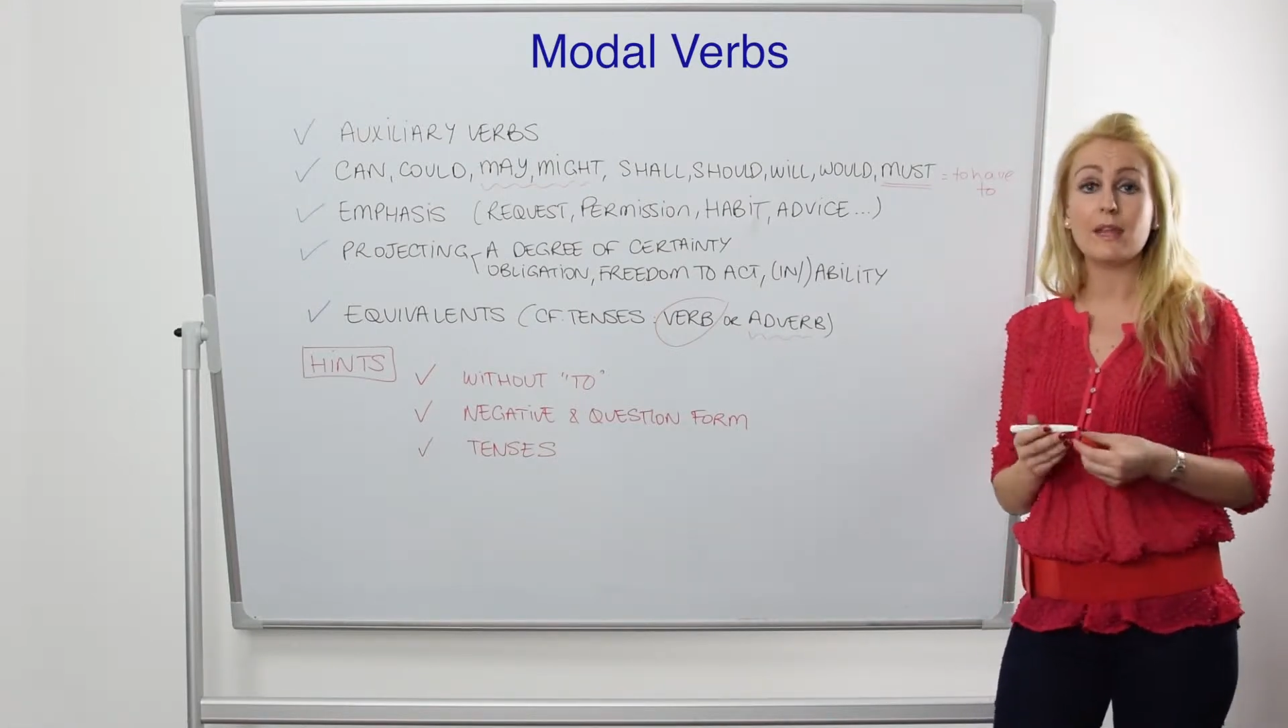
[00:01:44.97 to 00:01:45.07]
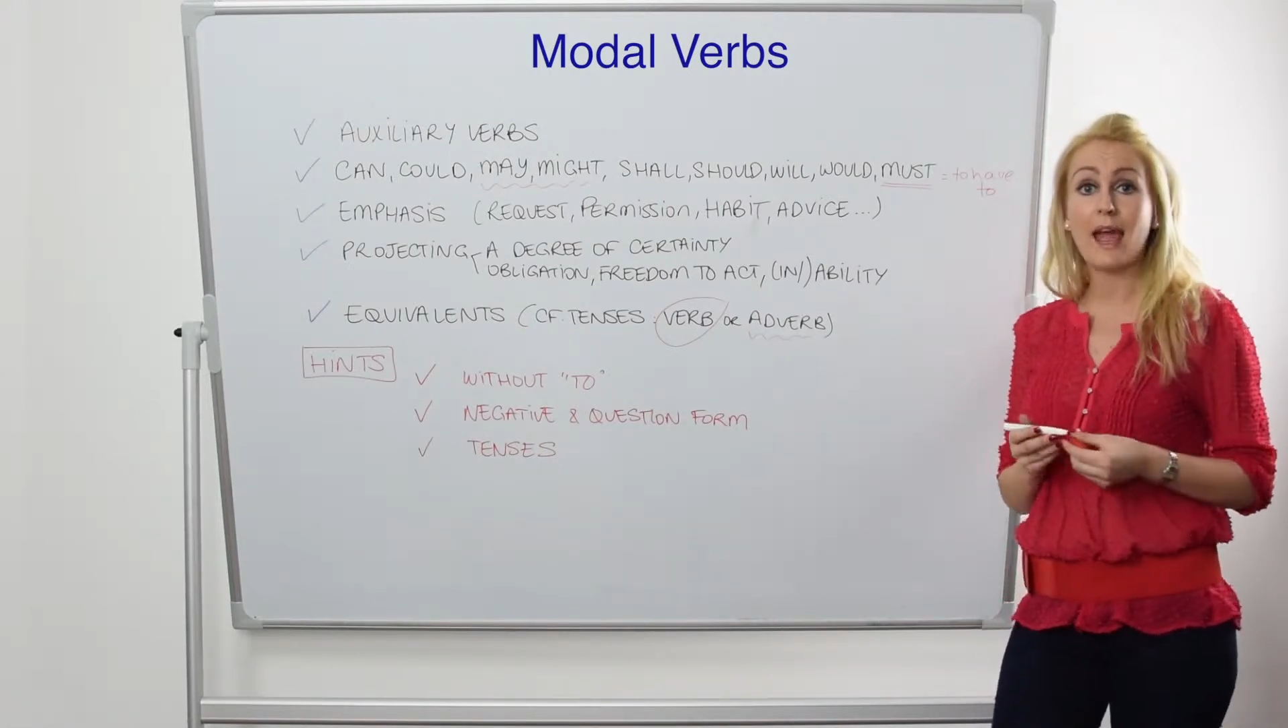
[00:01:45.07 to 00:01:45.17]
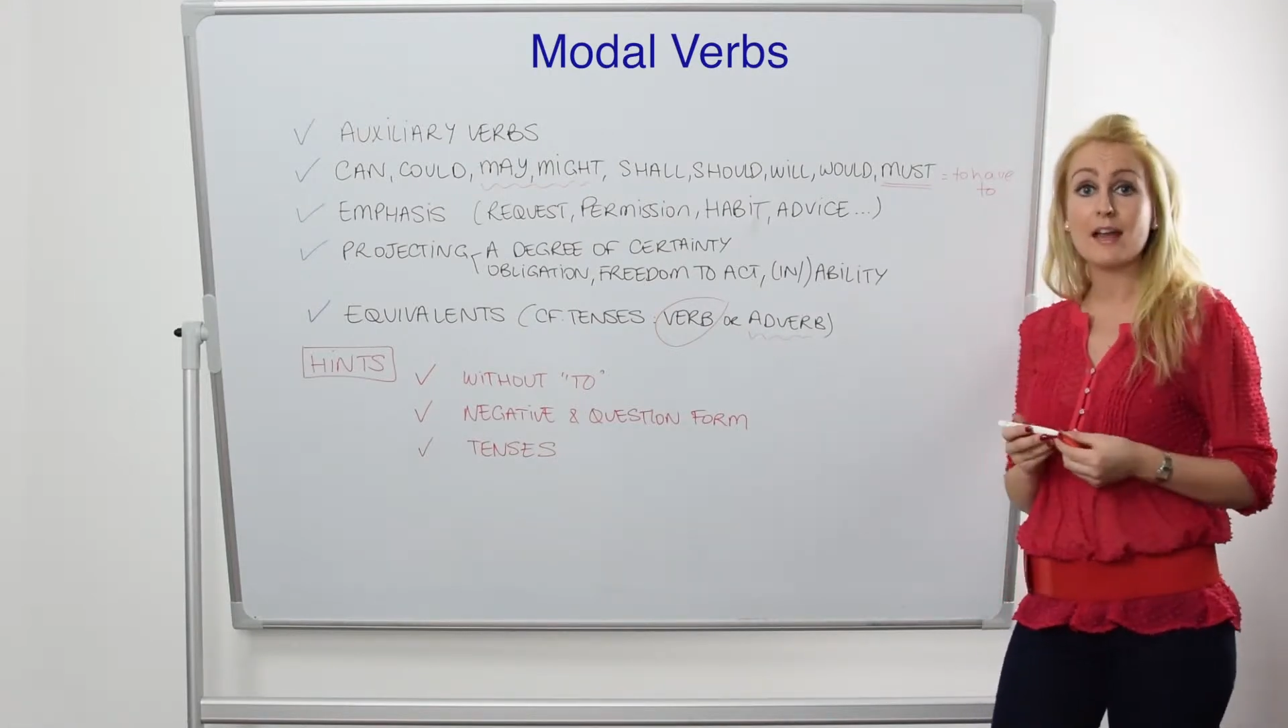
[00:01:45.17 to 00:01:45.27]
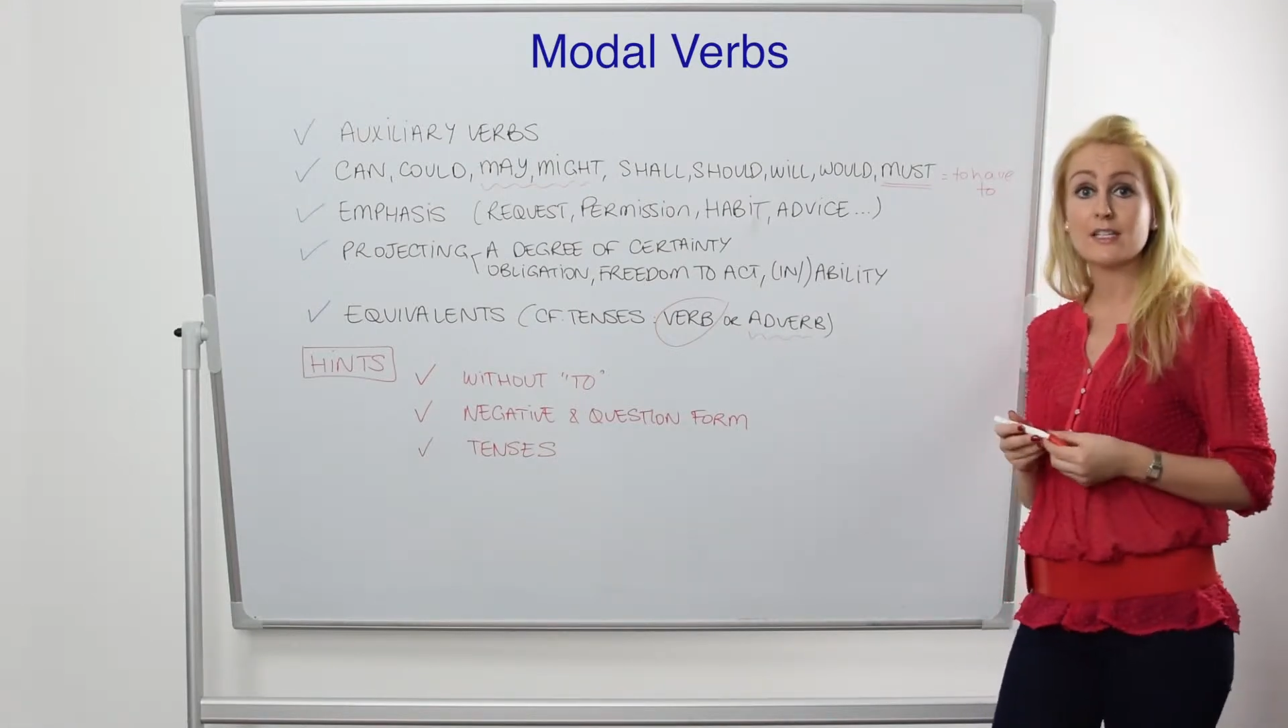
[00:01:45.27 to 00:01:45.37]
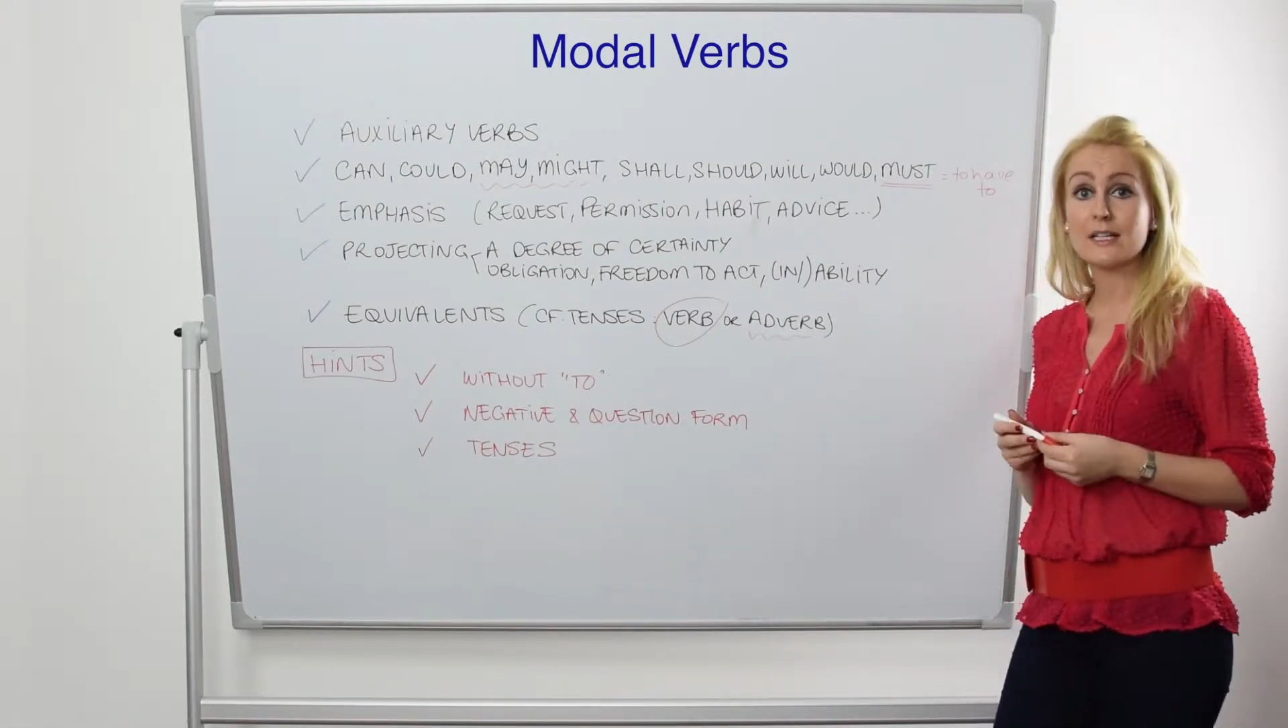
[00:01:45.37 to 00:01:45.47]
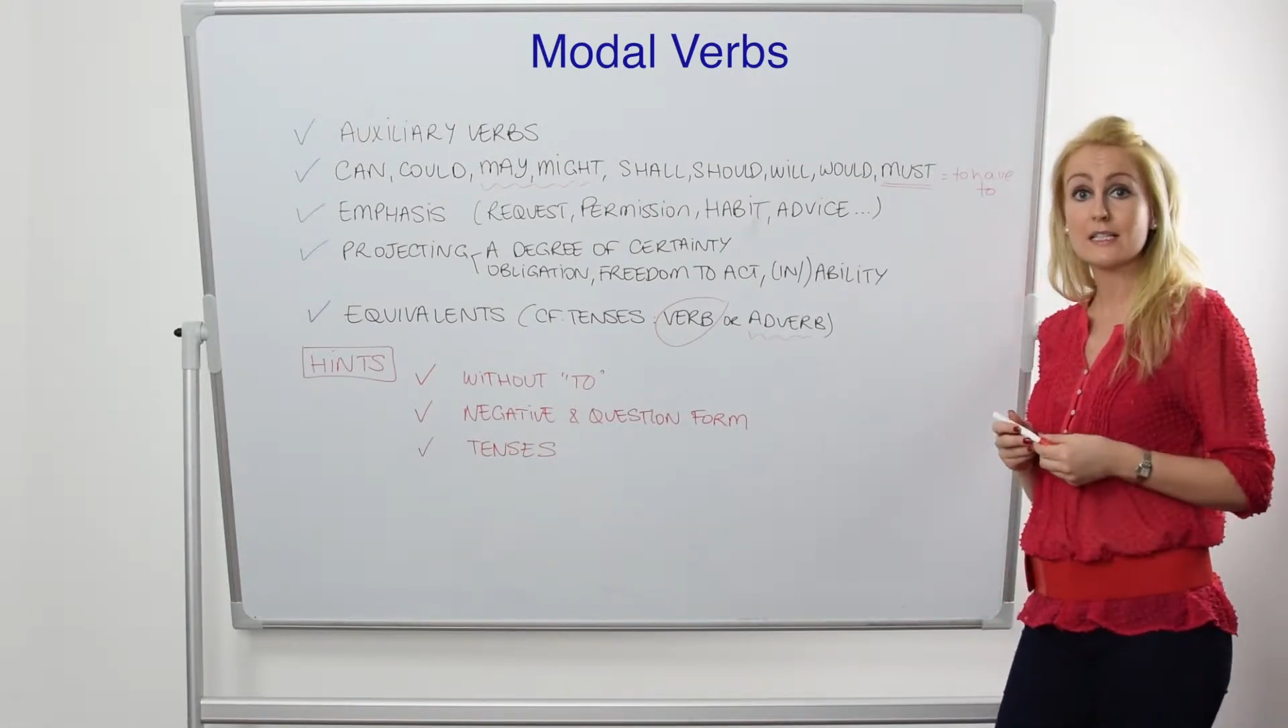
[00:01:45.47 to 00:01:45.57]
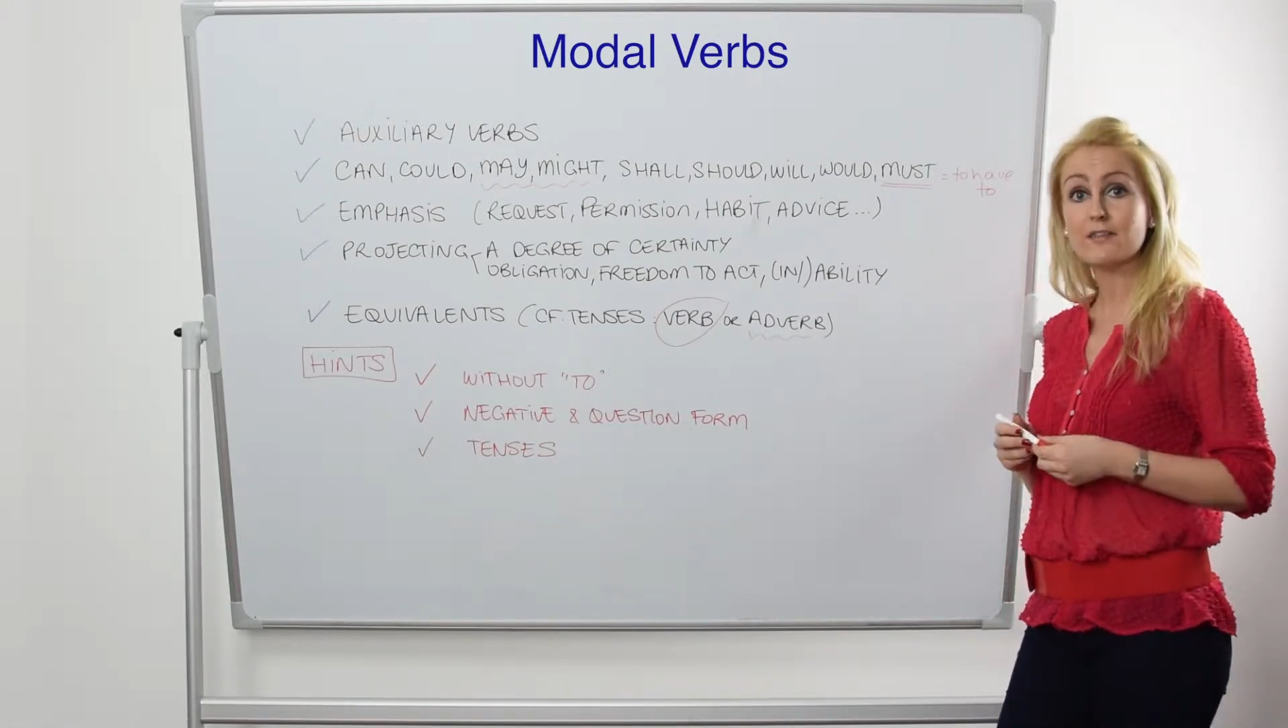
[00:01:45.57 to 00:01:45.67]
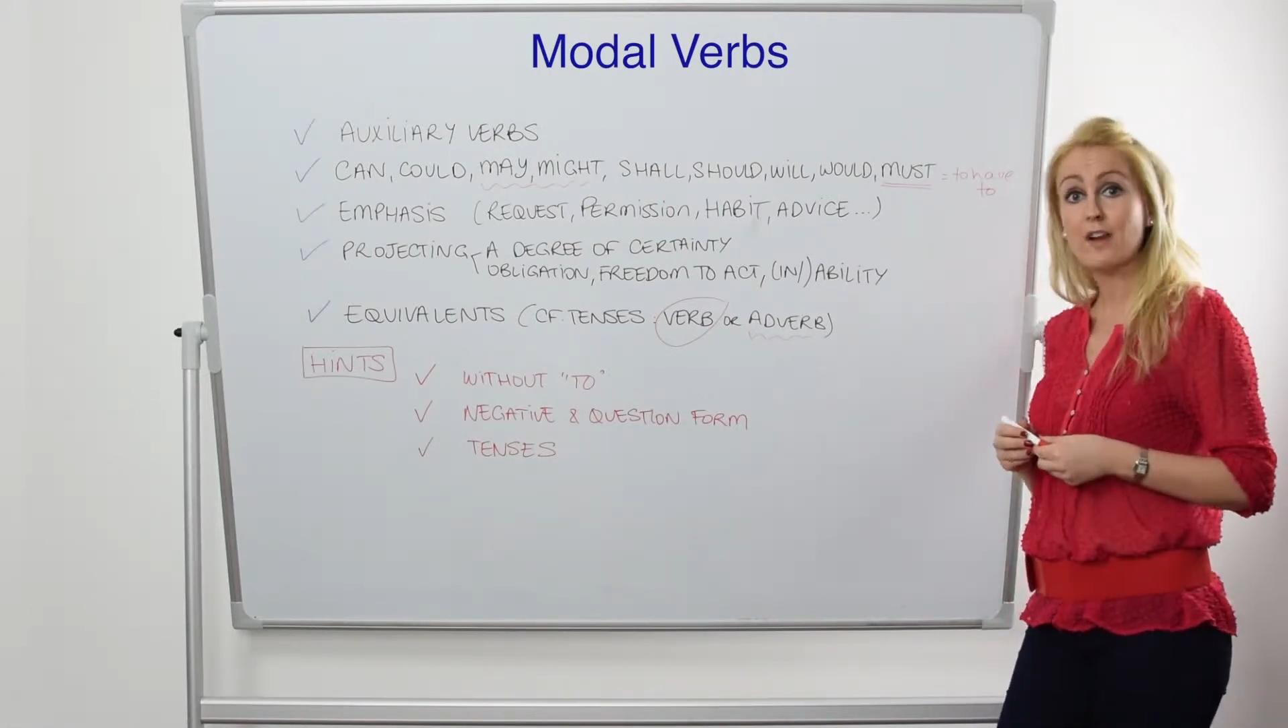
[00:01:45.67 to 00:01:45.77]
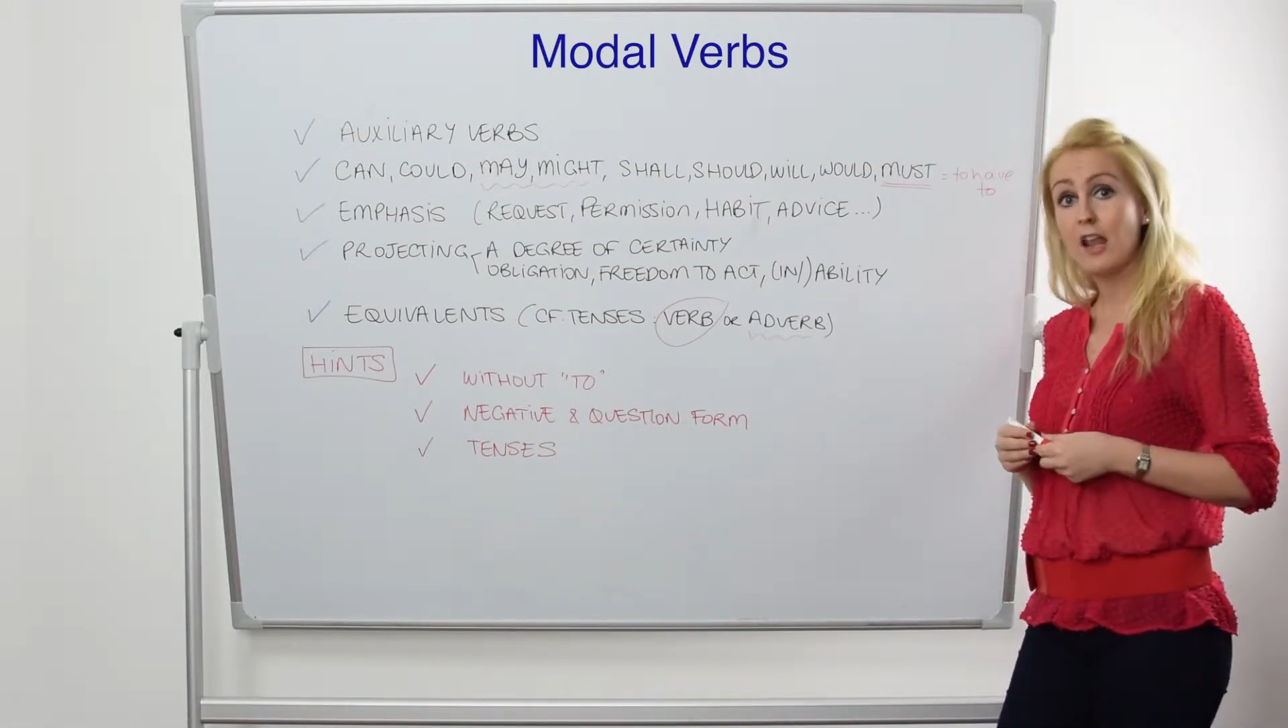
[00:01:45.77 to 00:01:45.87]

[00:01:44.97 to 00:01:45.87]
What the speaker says: the adjective